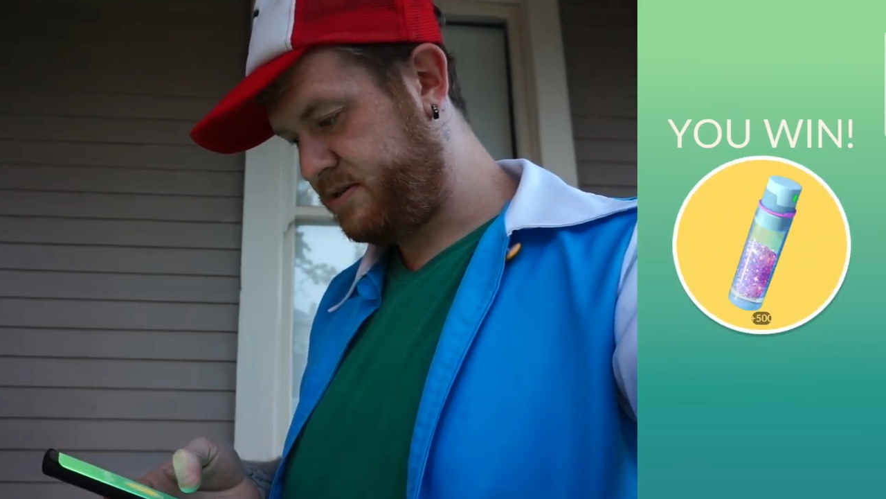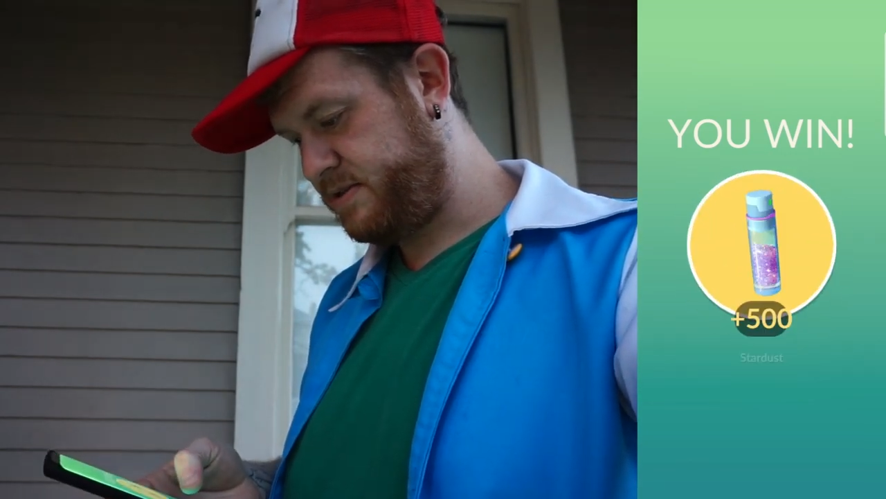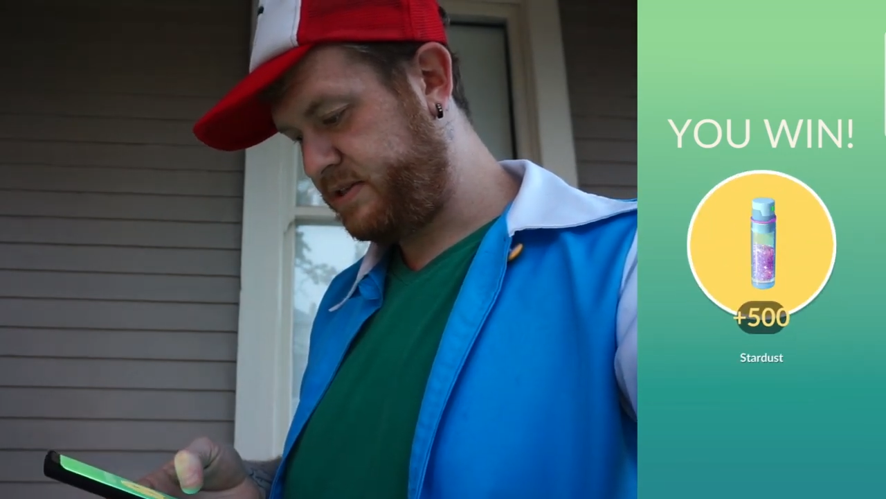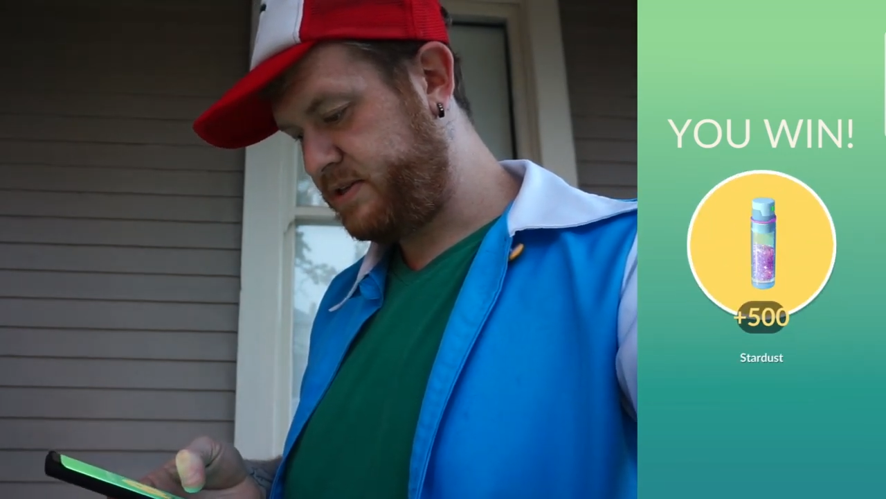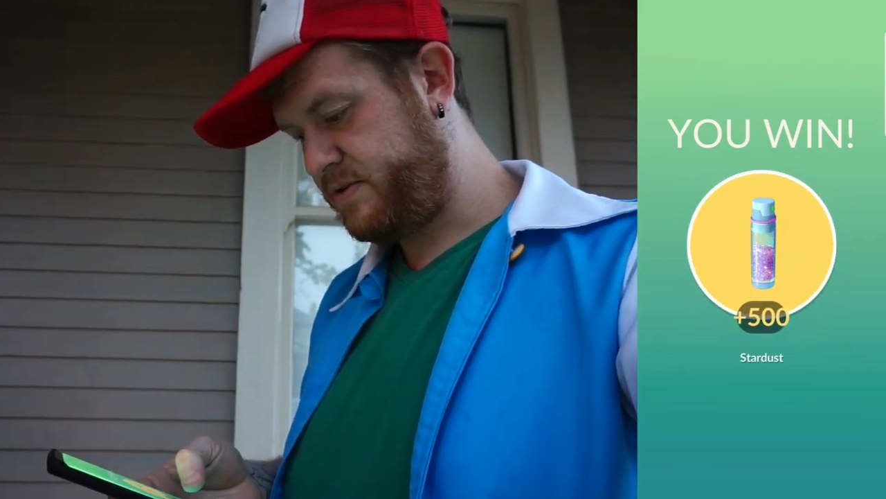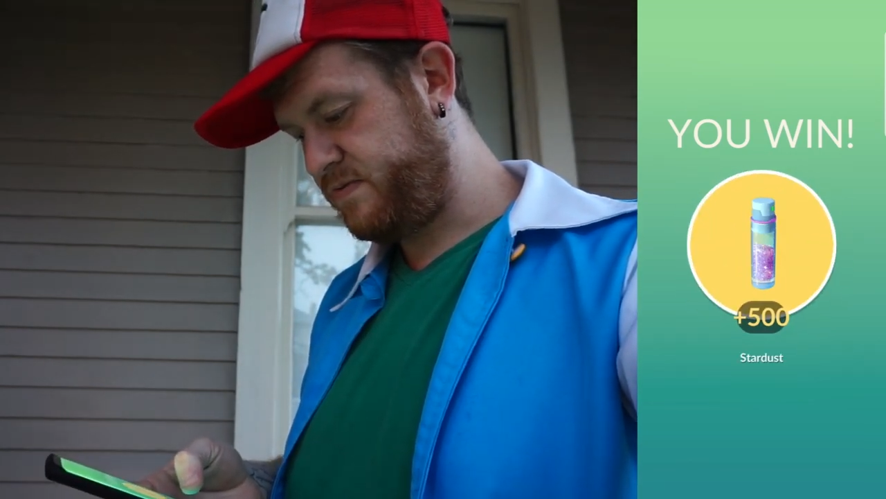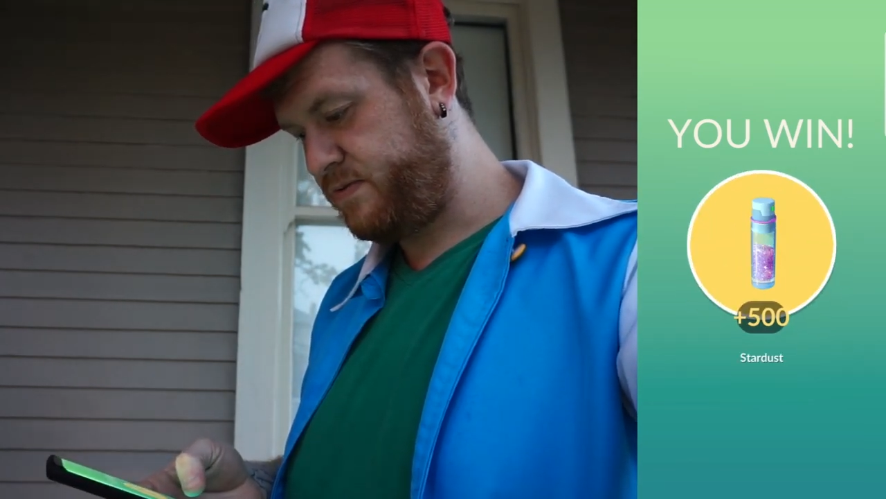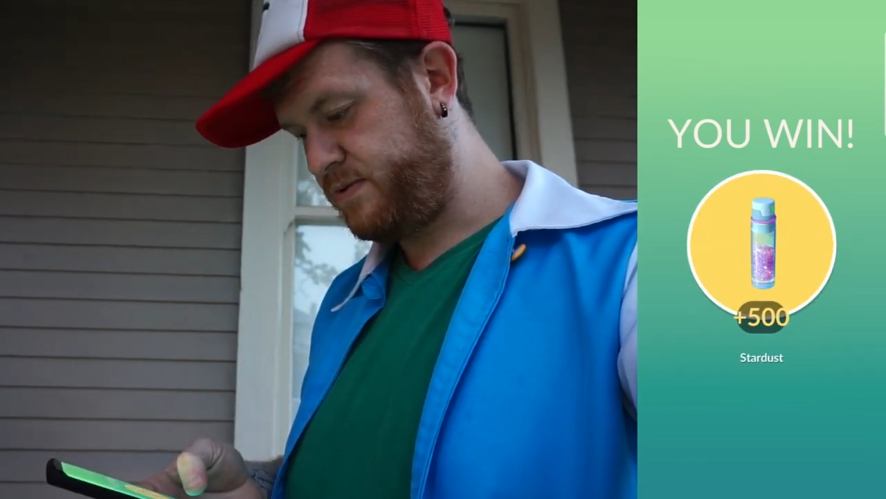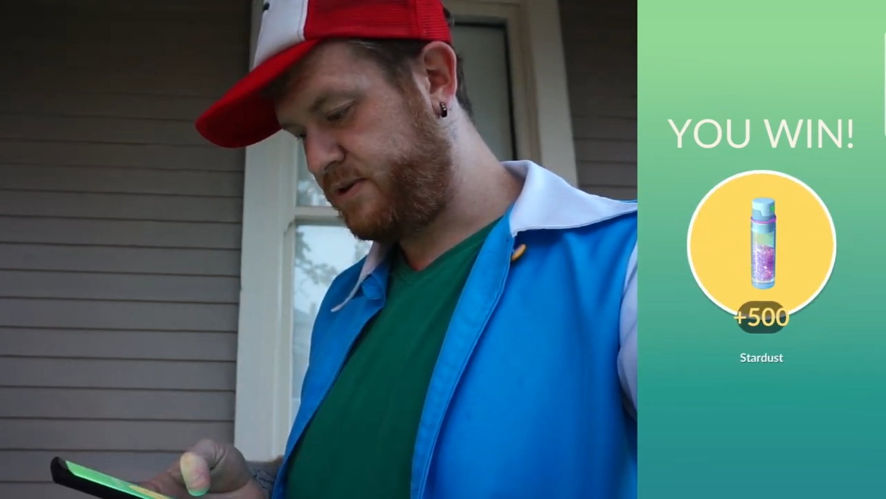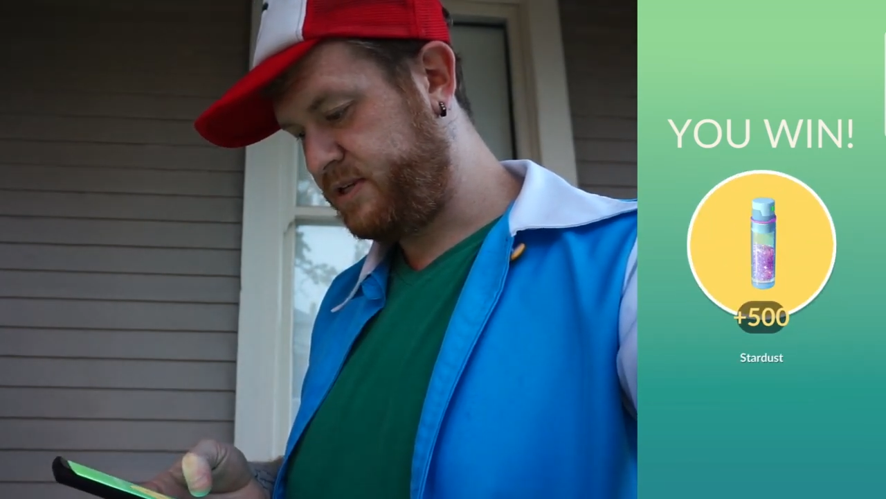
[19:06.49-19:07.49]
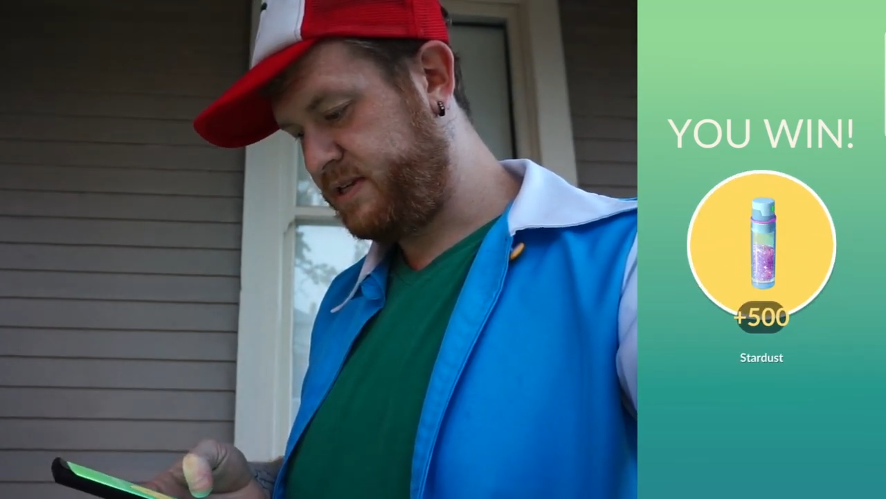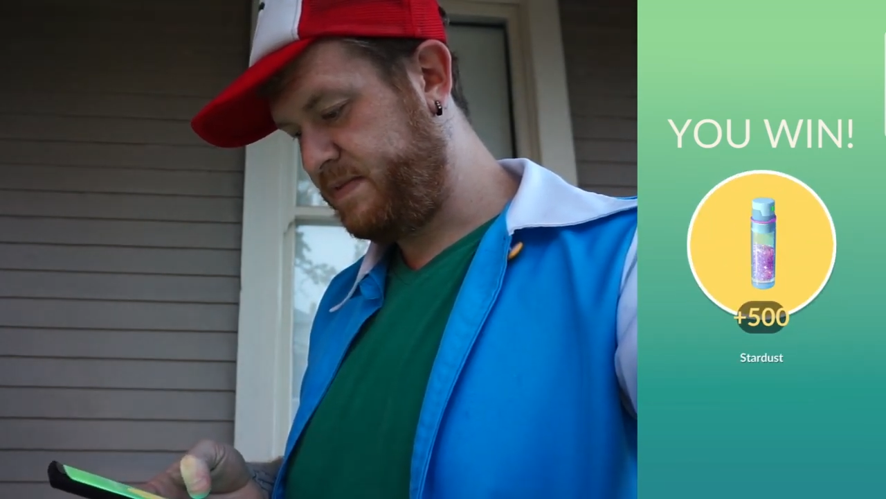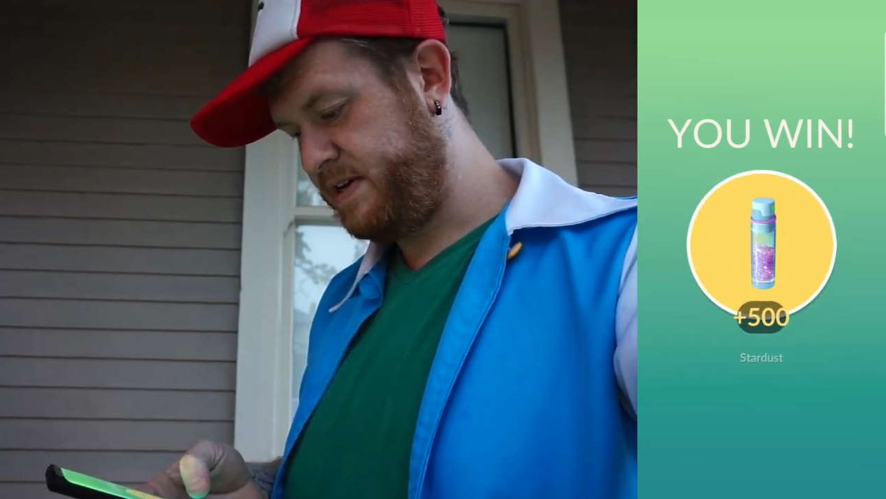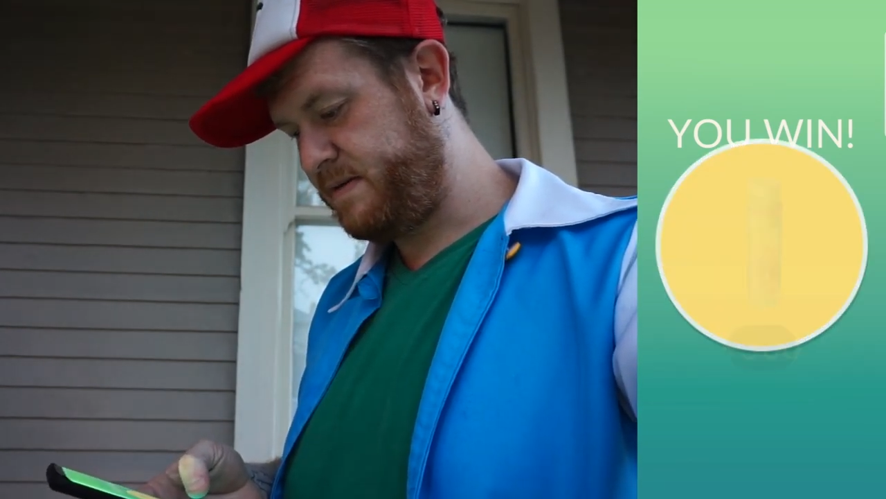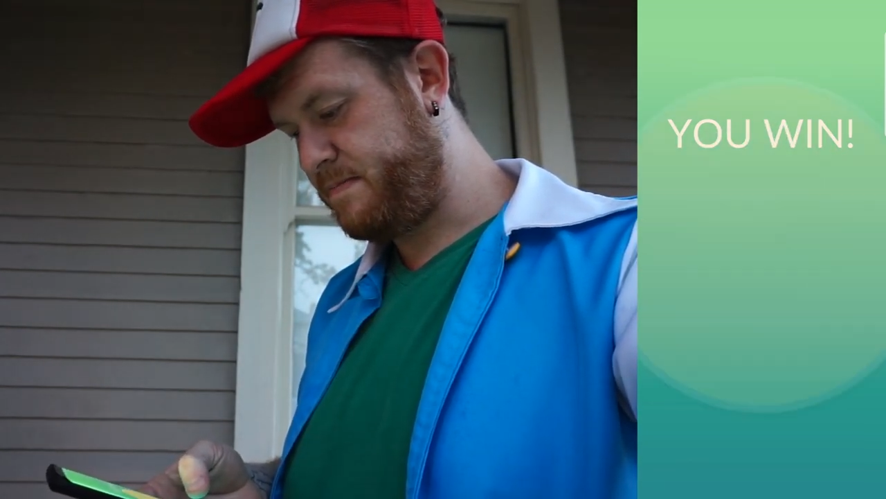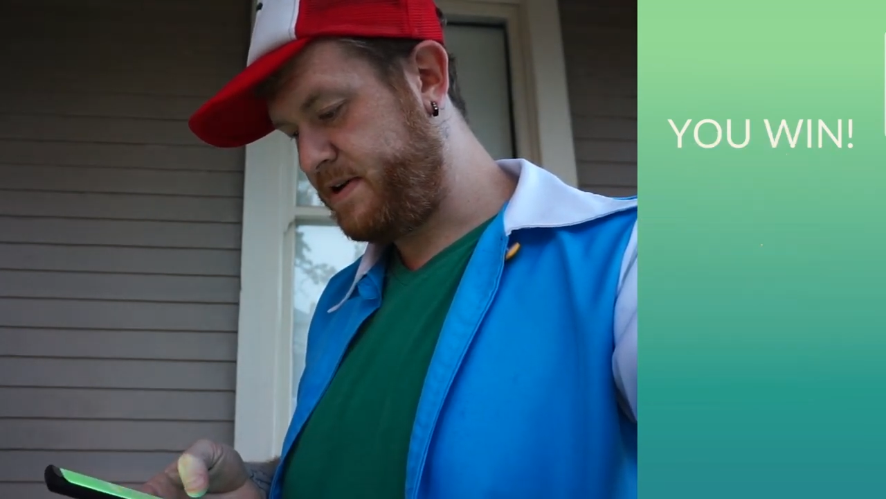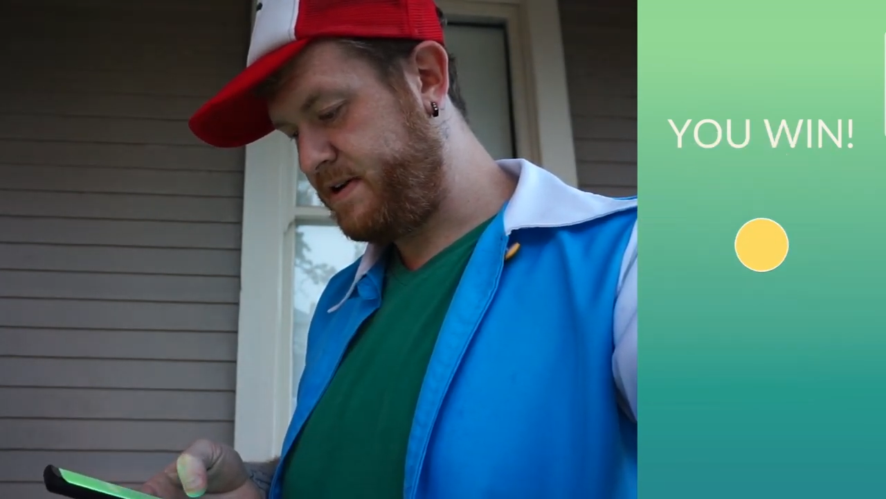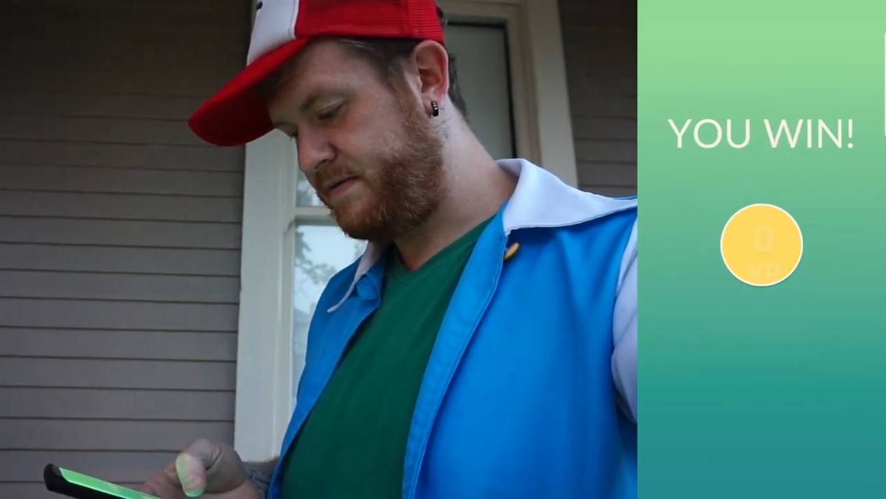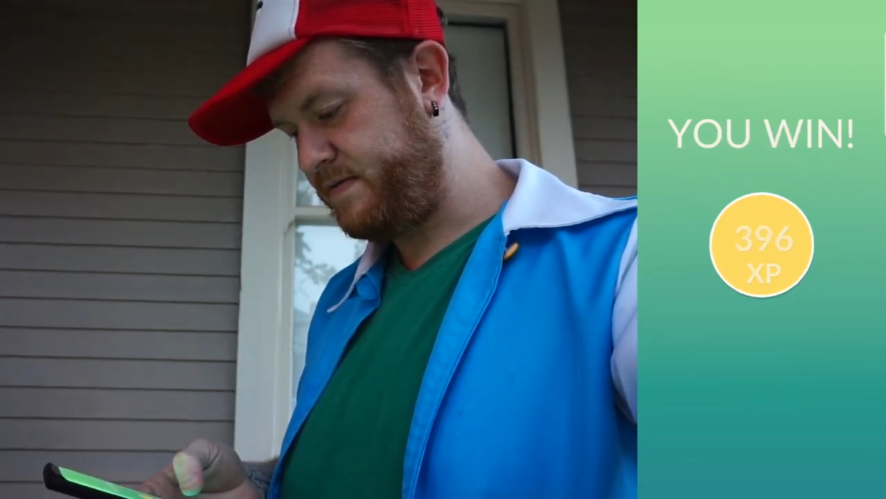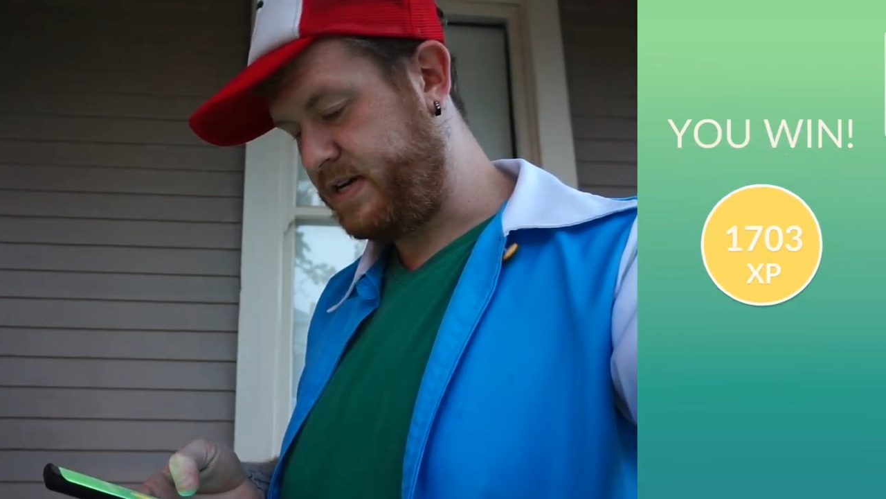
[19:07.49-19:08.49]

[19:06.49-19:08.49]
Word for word: so let's hope for something above